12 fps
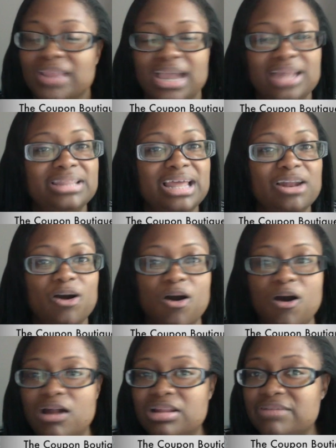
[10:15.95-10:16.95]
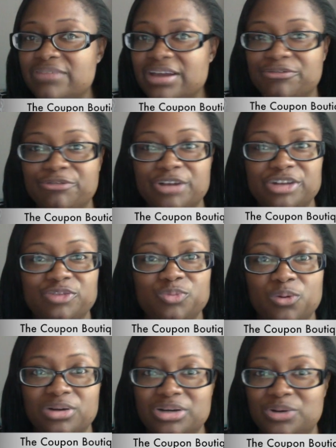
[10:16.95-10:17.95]
and let all of that fresh
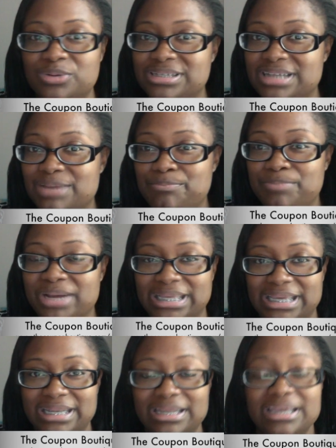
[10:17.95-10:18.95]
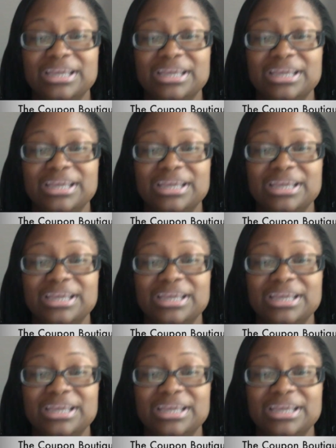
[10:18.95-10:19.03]
water go into that bucket.